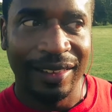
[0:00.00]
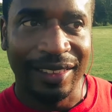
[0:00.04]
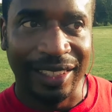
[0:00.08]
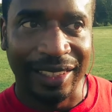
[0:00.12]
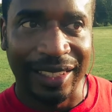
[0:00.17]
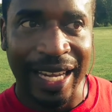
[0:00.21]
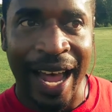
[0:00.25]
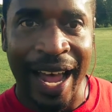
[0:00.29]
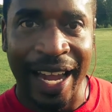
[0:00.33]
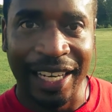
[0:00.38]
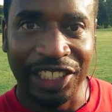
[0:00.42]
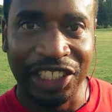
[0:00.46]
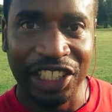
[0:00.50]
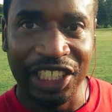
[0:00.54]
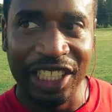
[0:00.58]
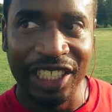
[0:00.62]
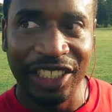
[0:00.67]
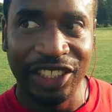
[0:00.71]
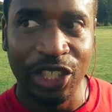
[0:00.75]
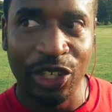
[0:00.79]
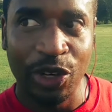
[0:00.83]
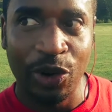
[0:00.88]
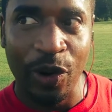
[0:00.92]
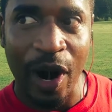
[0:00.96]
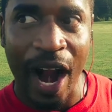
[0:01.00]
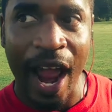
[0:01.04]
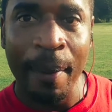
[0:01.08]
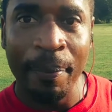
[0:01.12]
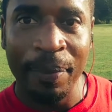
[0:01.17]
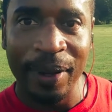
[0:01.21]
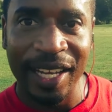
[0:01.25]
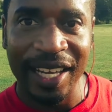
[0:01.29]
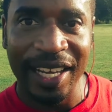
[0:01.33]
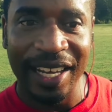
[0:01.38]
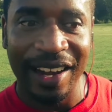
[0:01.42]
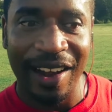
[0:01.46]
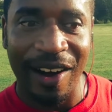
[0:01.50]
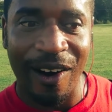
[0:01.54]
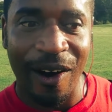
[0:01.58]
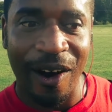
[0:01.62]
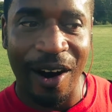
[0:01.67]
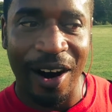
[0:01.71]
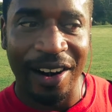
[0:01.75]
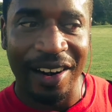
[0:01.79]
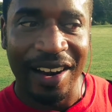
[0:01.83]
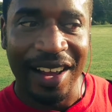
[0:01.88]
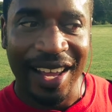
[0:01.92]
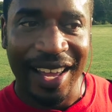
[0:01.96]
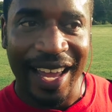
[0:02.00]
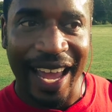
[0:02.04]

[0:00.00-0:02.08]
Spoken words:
Tai Chi is a grappling art